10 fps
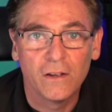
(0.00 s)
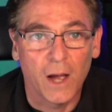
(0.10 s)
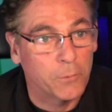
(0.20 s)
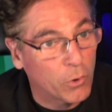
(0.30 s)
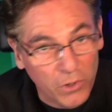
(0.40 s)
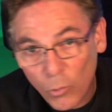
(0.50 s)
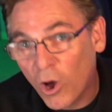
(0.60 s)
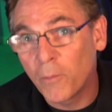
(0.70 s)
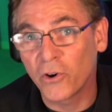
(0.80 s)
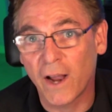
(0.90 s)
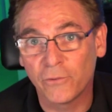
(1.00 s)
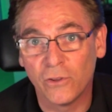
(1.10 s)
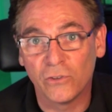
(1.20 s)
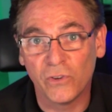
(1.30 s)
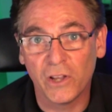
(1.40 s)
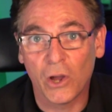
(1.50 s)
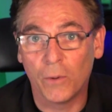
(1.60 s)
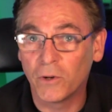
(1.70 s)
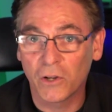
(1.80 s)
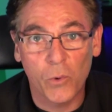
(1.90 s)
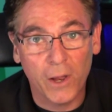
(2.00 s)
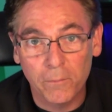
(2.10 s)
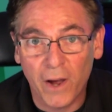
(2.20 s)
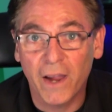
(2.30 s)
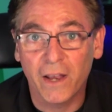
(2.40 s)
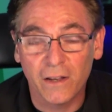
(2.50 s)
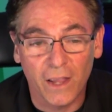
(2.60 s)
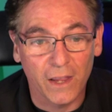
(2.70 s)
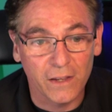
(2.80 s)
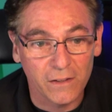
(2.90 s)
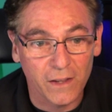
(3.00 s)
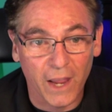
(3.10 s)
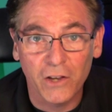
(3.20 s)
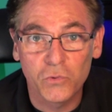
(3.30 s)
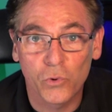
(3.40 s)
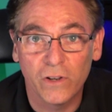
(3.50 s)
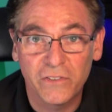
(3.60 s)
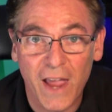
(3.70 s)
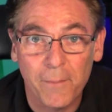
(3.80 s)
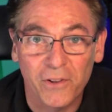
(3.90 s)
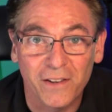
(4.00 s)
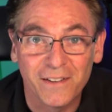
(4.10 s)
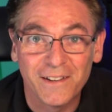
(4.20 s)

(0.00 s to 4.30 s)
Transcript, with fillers: I'm going to Walmart after this video. I'm going to go out and buy a, a Android tablet